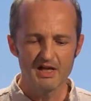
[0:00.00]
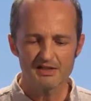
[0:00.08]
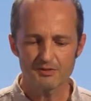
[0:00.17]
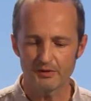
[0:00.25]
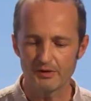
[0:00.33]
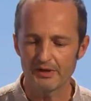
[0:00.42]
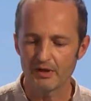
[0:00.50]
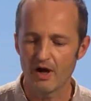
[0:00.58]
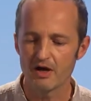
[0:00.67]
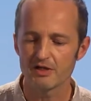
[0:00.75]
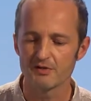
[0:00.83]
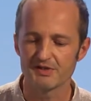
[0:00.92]
So what I want to
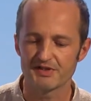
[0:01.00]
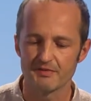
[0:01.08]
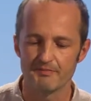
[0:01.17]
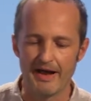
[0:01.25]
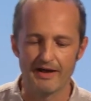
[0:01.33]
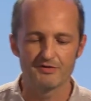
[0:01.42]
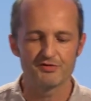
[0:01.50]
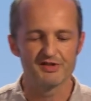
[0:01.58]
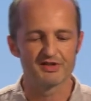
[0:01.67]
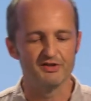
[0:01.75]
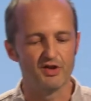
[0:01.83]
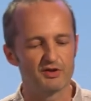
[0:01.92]
argue is that
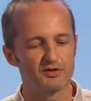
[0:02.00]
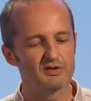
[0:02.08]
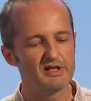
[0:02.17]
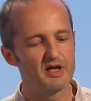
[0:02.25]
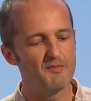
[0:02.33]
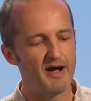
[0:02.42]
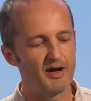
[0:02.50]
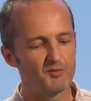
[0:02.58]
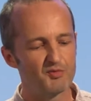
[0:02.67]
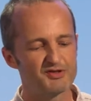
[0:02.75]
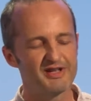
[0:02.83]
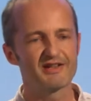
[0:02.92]
boundaries are not only
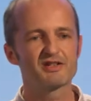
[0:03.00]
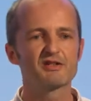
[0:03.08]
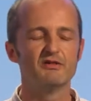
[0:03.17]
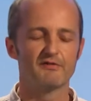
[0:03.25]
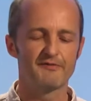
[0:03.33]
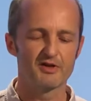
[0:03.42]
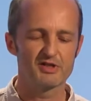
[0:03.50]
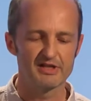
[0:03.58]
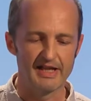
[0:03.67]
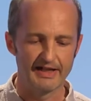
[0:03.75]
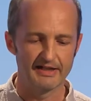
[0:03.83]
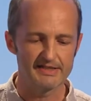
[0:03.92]
about protection or
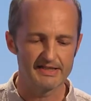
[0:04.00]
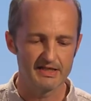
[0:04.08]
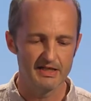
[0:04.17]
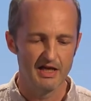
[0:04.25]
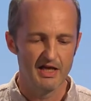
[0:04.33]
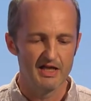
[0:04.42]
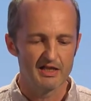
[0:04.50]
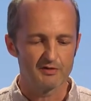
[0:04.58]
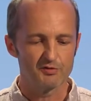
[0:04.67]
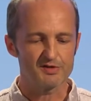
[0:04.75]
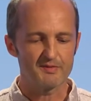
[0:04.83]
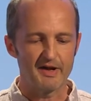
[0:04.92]
functionality,
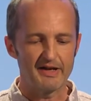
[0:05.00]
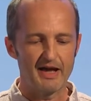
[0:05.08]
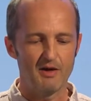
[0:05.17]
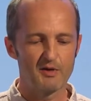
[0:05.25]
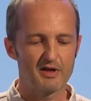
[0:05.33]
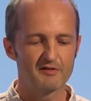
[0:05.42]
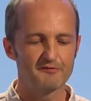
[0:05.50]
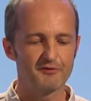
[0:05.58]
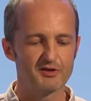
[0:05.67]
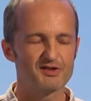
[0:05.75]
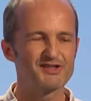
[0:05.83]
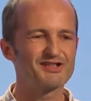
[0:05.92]
they're also about how we
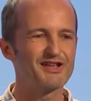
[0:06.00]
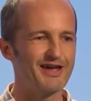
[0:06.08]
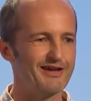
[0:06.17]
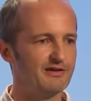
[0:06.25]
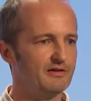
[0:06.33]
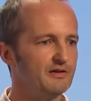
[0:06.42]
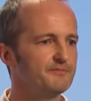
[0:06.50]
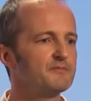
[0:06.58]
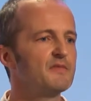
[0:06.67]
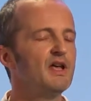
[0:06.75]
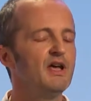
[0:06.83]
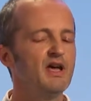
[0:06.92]
confront scale
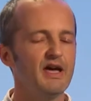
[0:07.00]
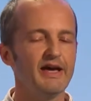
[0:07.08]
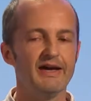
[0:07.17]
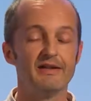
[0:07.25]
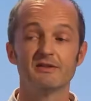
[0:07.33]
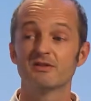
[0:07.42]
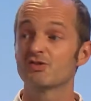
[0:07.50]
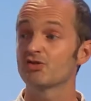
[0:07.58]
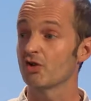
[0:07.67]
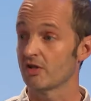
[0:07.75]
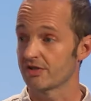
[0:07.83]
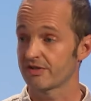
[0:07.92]
and
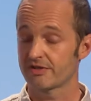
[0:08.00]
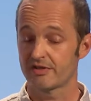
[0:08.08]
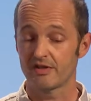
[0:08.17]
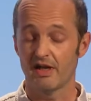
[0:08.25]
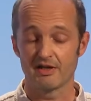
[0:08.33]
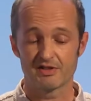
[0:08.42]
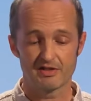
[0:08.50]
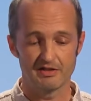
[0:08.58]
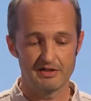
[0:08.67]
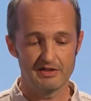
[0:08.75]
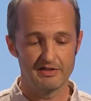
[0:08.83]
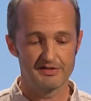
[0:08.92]
trust,
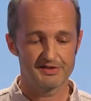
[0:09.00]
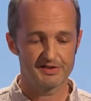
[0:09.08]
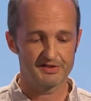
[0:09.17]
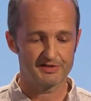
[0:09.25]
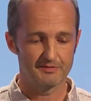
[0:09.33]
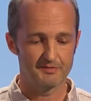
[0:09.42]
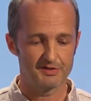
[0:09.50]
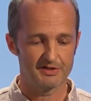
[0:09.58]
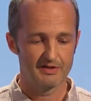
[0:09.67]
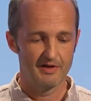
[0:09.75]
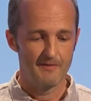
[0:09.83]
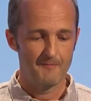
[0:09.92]
actually, in systems,